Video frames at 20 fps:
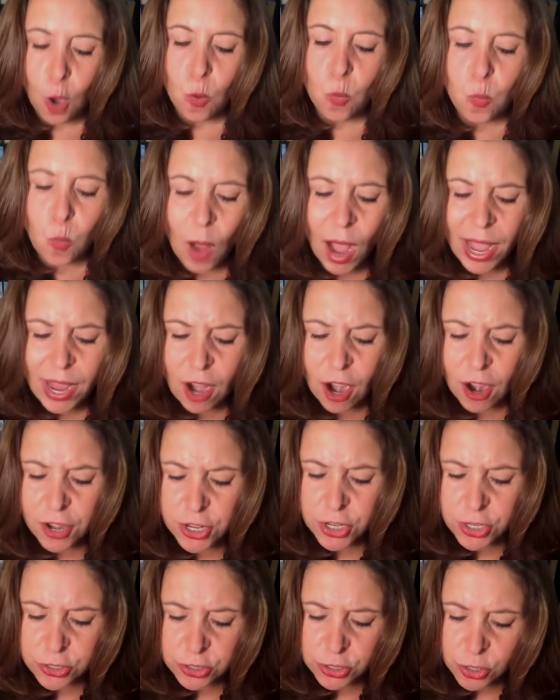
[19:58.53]
"Why are
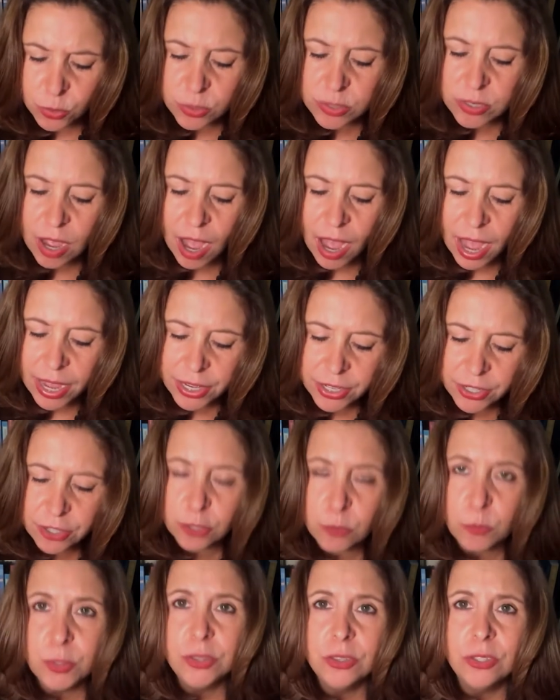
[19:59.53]
you so
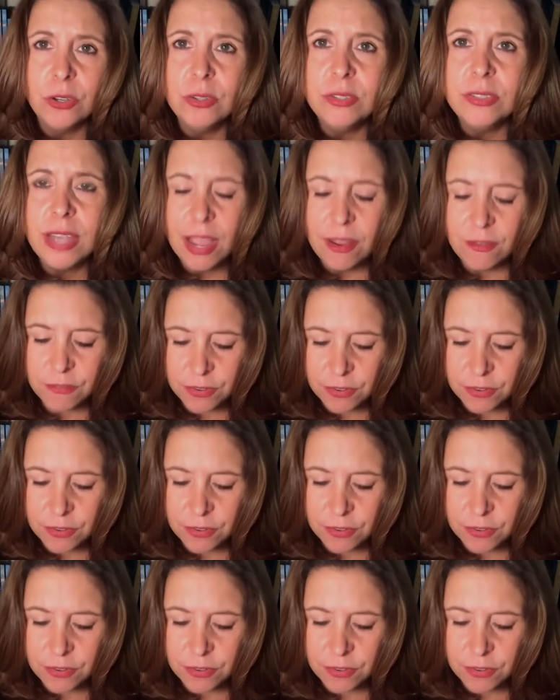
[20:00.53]
tired with no time